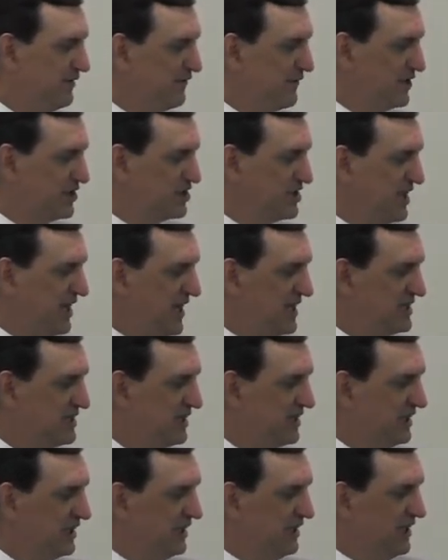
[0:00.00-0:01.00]
Verse
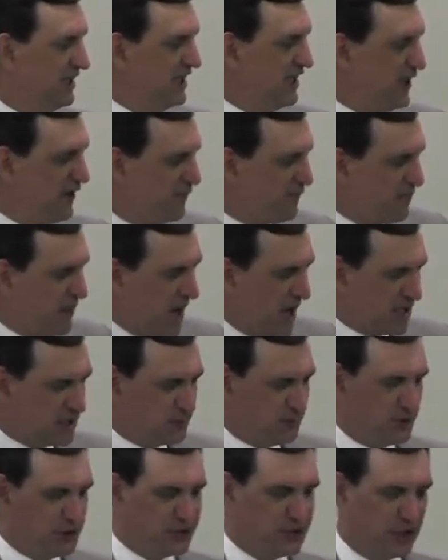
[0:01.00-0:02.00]
19. "If
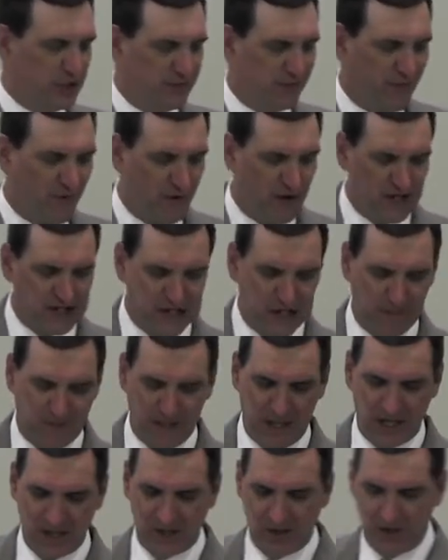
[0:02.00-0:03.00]
possible, so far as it
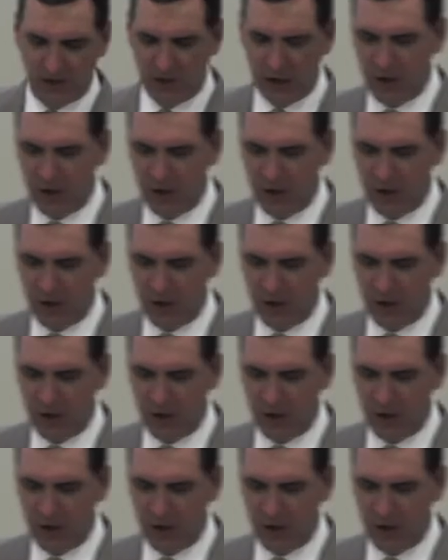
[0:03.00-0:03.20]
depends on